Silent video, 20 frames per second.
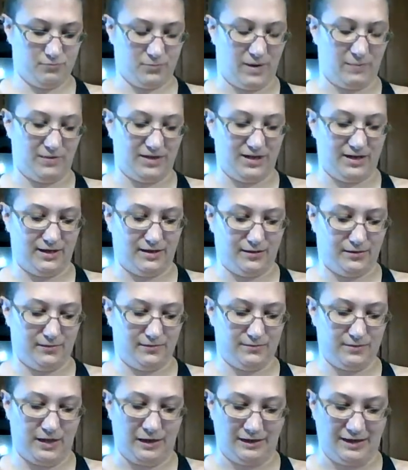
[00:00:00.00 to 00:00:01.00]
I'm getting
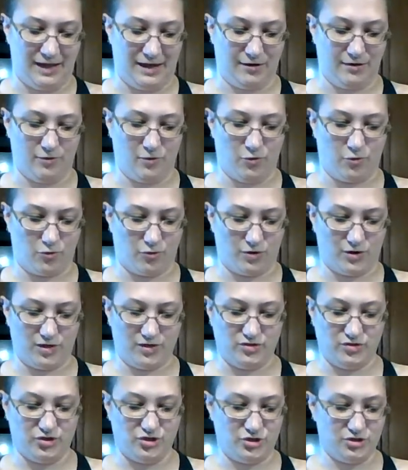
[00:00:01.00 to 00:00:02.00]
again
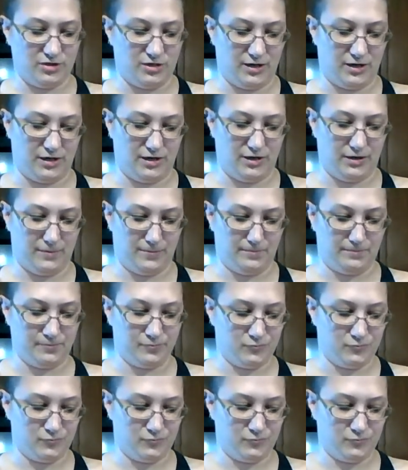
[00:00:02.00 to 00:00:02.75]
orange. I